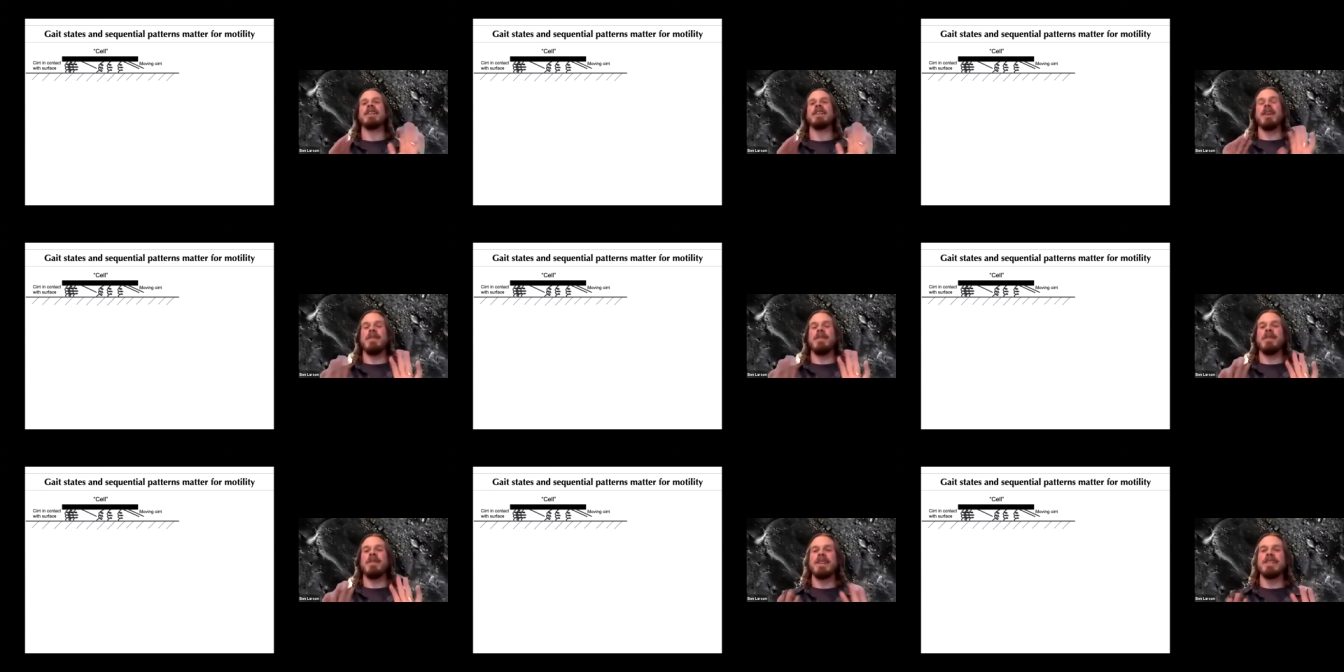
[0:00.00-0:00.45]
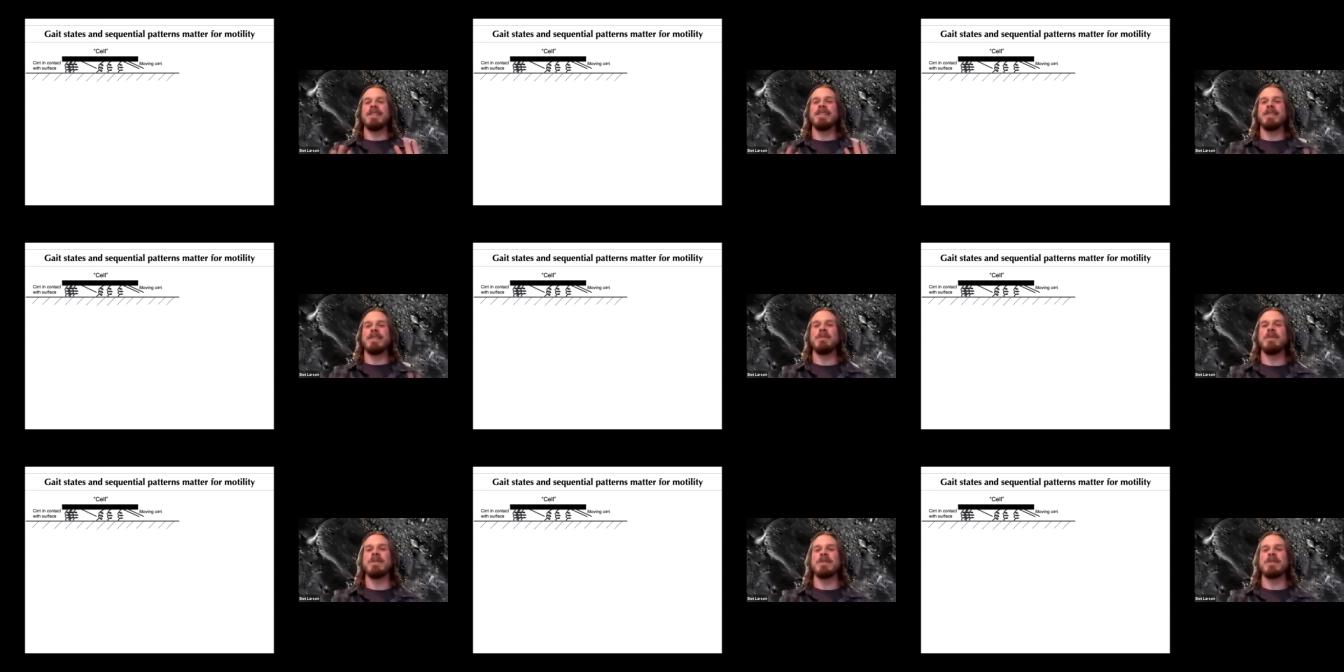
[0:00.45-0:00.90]
a, very
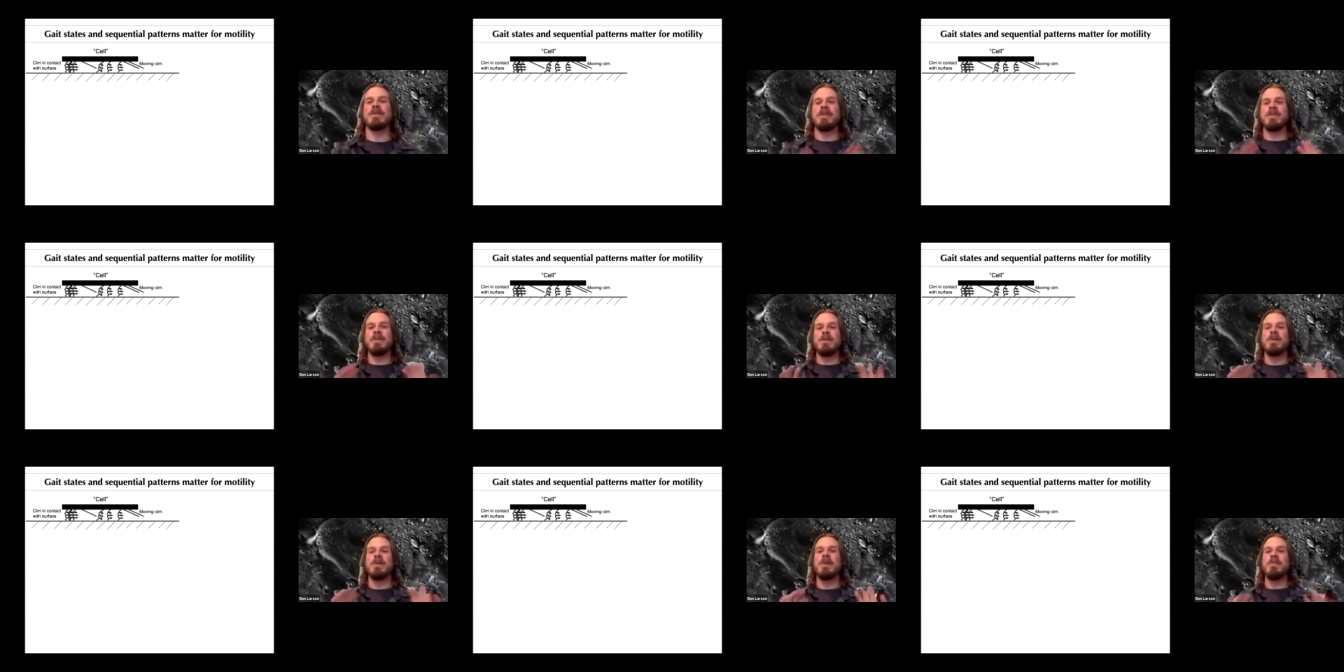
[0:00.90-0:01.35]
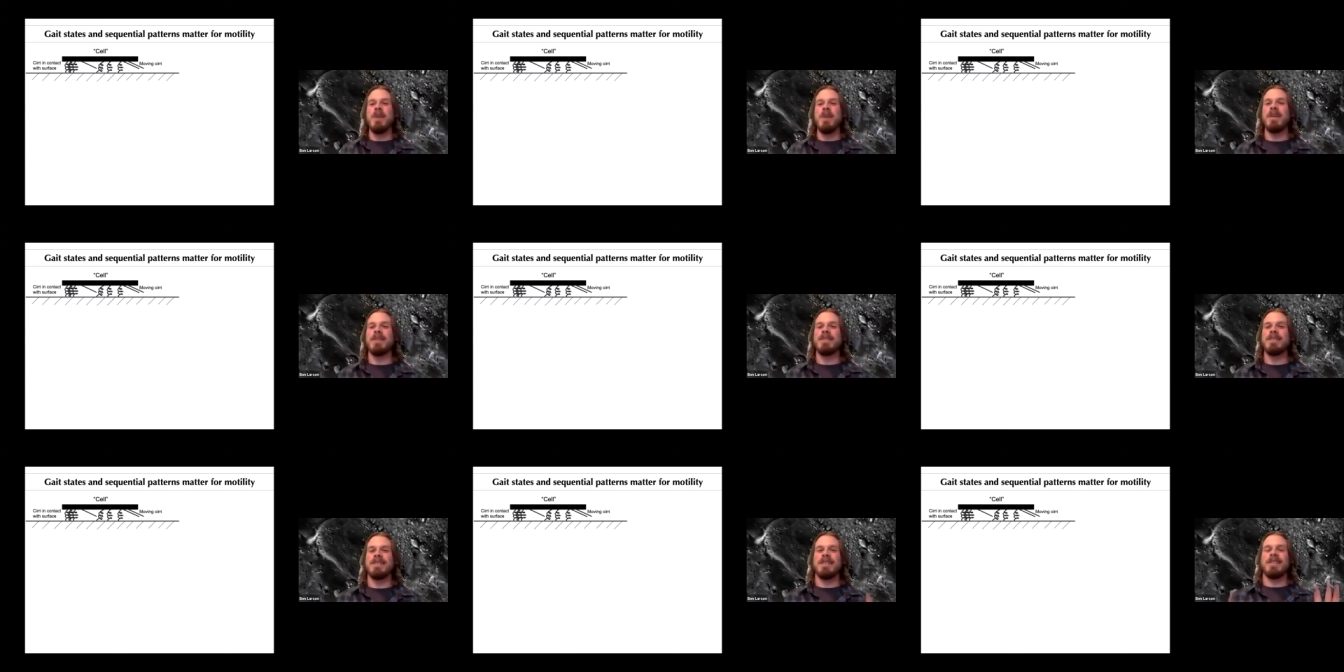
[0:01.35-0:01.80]
simple sort of toy
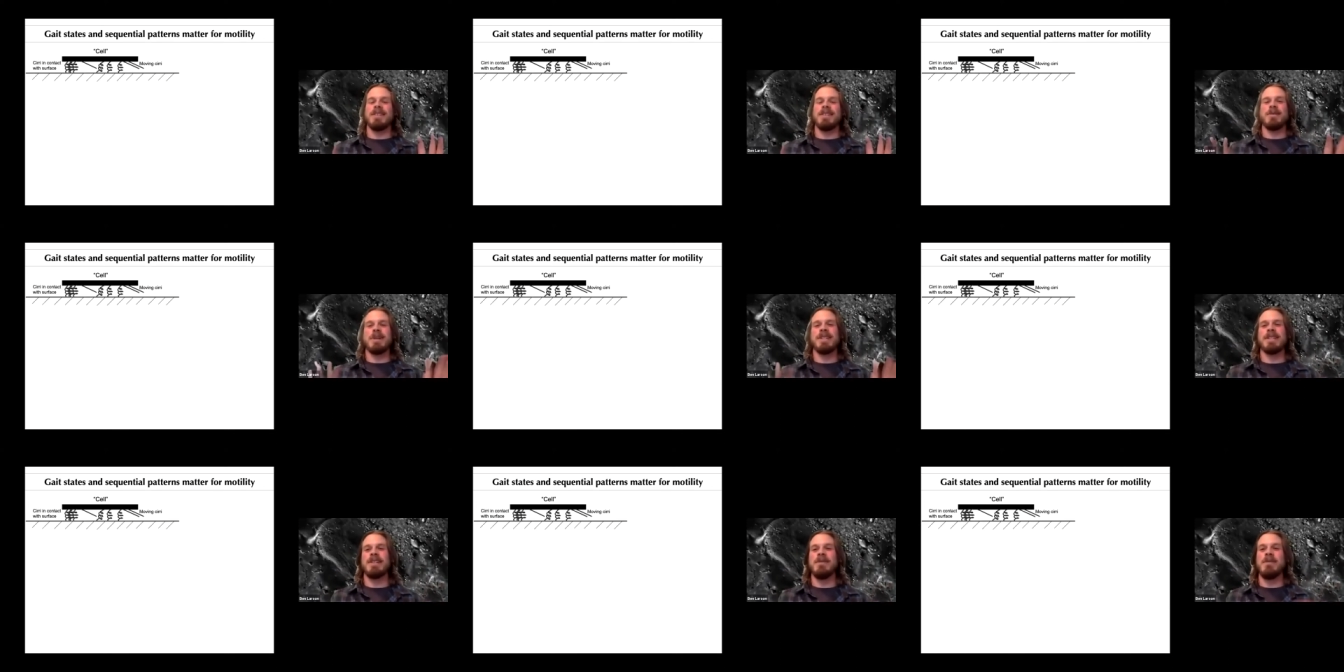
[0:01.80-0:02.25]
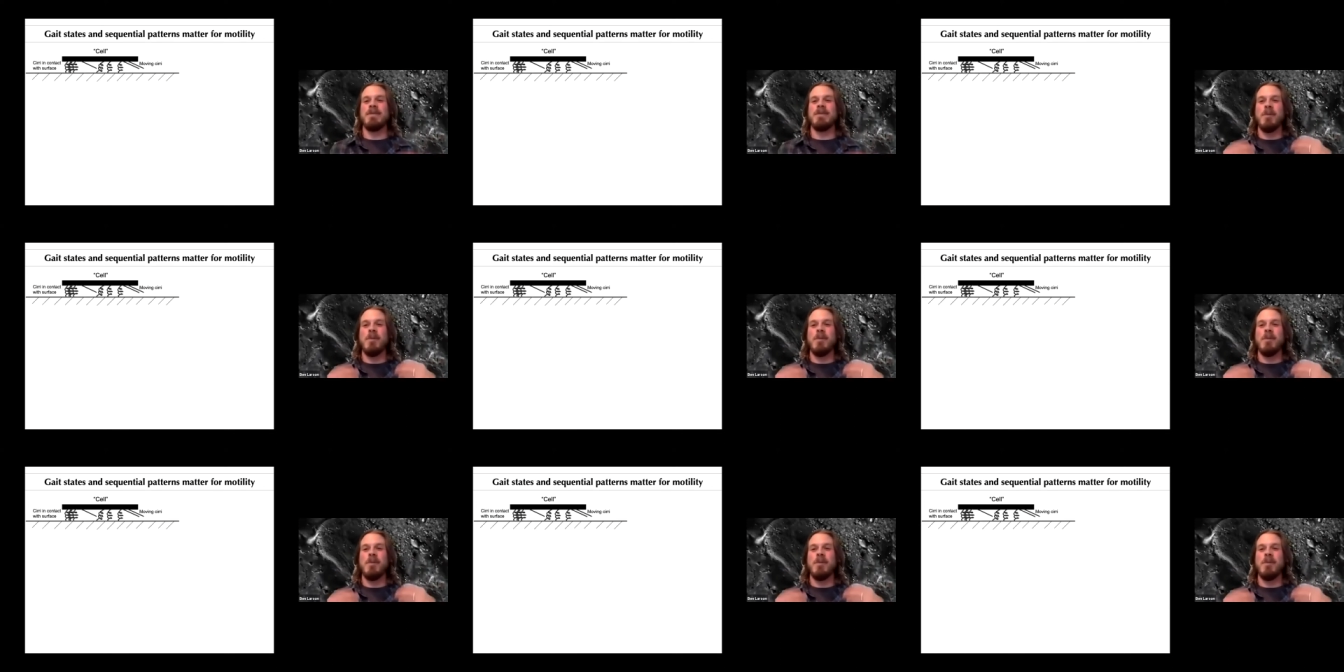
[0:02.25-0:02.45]
model. So this question of